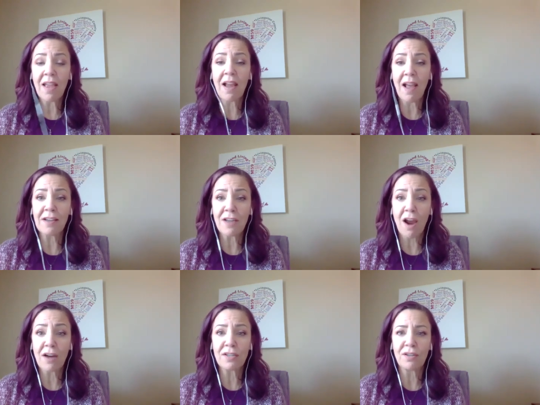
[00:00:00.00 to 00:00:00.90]
I
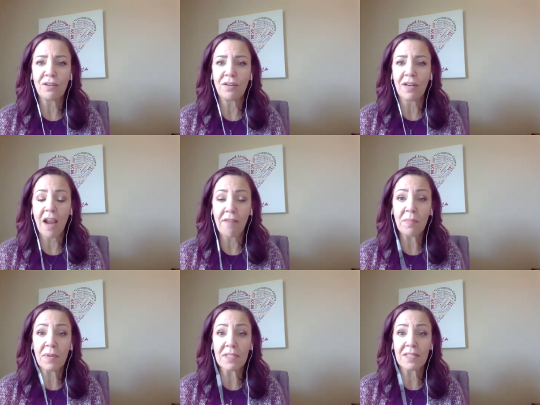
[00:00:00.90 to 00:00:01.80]
talk to and every
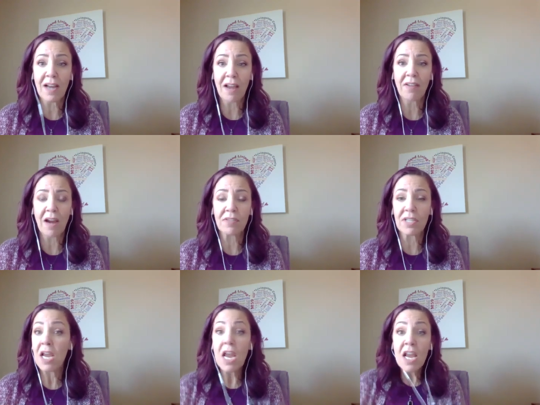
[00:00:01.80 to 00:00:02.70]
business that I have a conversation
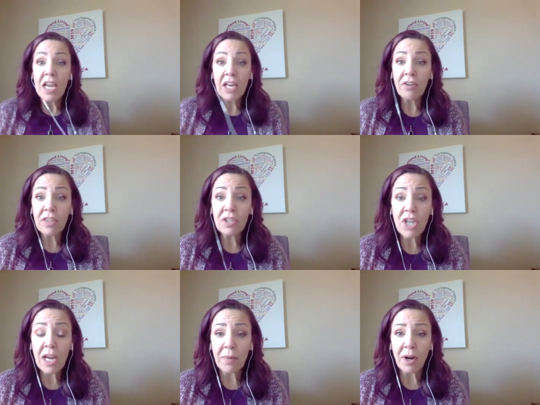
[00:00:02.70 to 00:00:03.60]
here at the
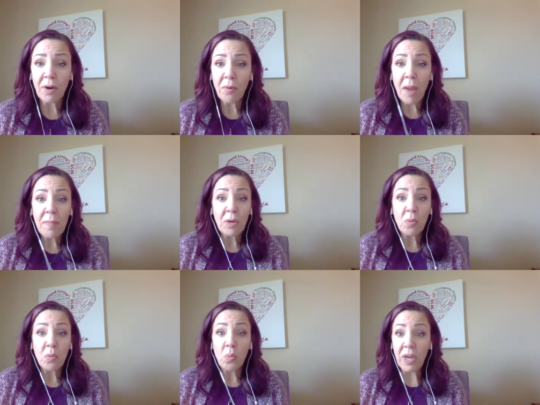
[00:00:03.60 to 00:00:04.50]
chamber, I mean,
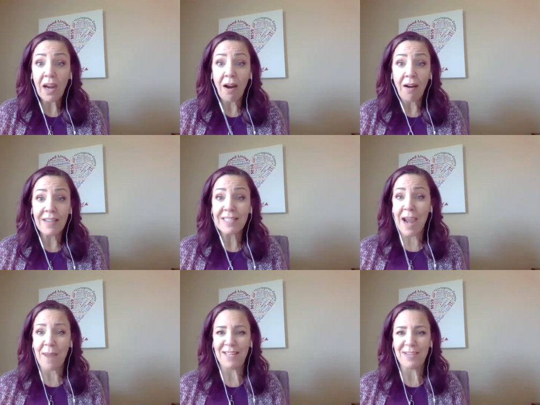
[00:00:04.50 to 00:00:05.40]
we are
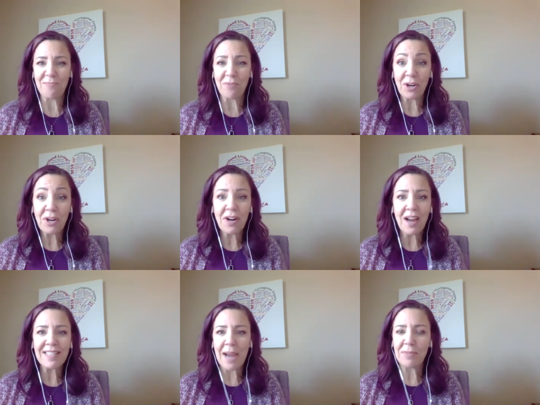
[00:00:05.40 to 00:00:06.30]
adapting. We're
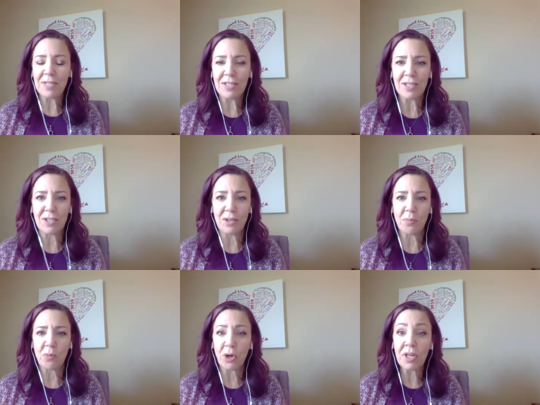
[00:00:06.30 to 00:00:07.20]
adapting to Zoom.
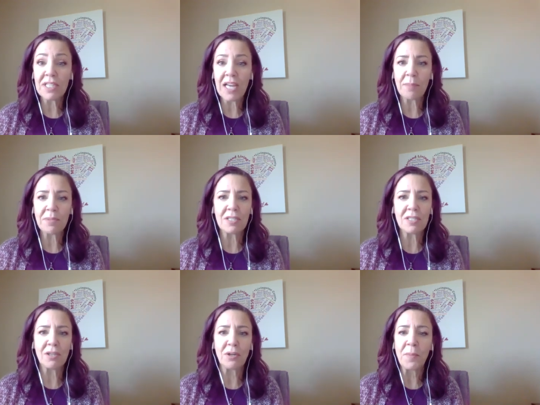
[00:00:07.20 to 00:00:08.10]
We're adapting
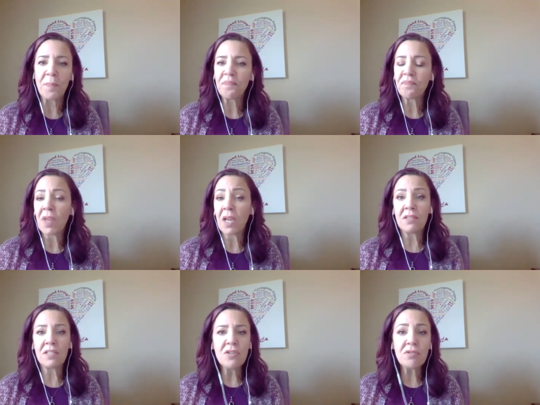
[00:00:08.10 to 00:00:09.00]
to
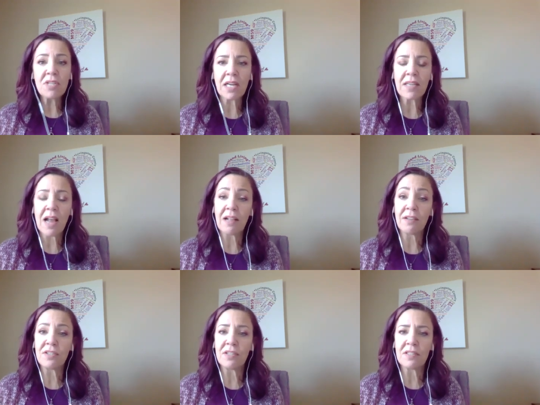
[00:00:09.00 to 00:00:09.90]
new
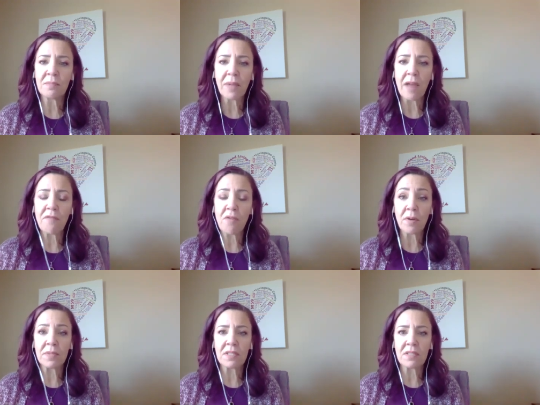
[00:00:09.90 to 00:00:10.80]
technologies and
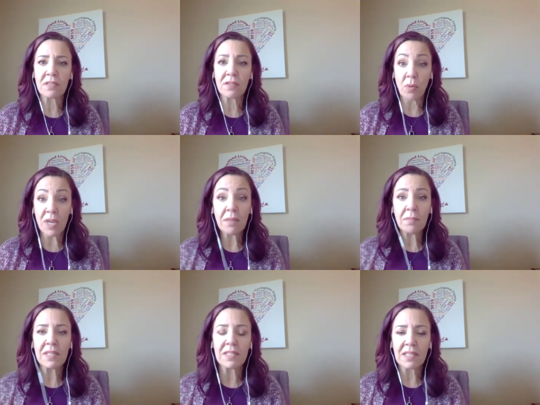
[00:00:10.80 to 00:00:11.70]
platforms so we can be
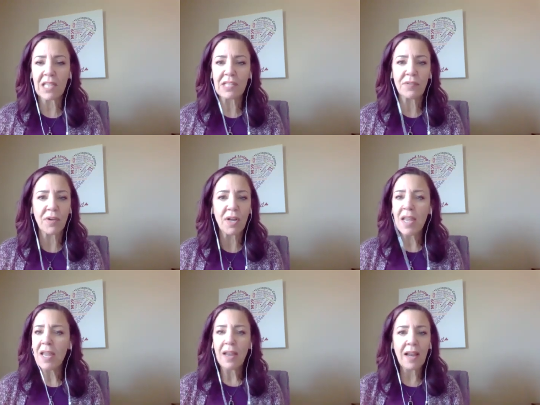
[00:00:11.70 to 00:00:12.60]
successful,
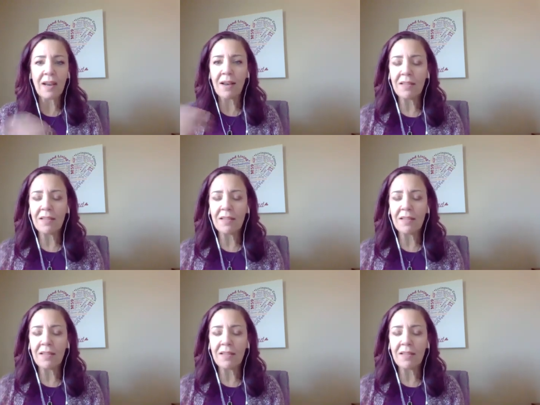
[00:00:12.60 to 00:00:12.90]
and the